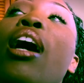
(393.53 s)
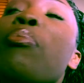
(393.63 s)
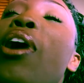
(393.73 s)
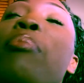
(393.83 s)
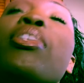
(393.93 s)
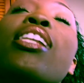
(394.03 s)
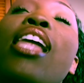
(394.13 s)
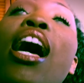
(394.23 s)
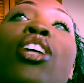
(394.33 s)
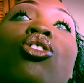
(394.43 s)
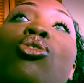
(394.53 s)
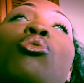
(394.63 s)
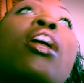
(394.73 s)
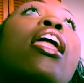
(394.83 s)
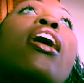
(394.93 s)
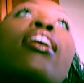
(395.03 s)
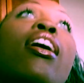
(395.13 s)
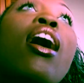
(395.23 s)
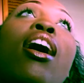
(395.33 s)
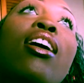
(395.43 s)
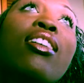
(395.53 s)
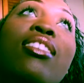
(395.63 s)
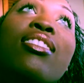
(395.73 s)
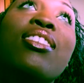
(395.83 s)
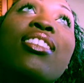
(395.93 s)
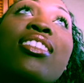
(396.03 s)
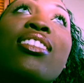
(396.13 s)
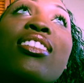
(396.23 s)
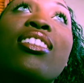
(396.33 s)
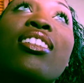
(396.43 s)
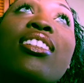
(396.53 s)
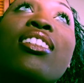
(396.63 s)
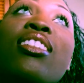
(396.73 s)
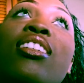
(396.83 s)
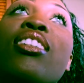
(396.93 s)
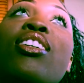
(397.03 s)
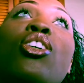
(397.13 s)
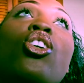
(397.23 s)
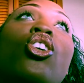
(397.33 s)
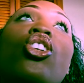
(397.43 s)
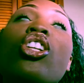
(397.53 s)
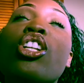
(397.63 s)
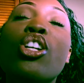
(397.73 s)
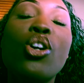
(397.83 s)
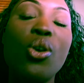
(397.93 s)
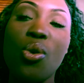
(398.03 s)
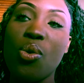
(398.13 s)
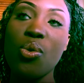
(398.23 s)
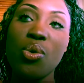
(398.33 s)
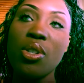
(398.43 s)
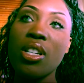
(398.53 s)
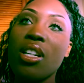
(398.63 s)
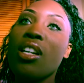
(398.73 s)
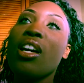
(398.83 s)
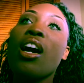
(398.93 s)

I popped the last two that I had. Yesterday? No. So today?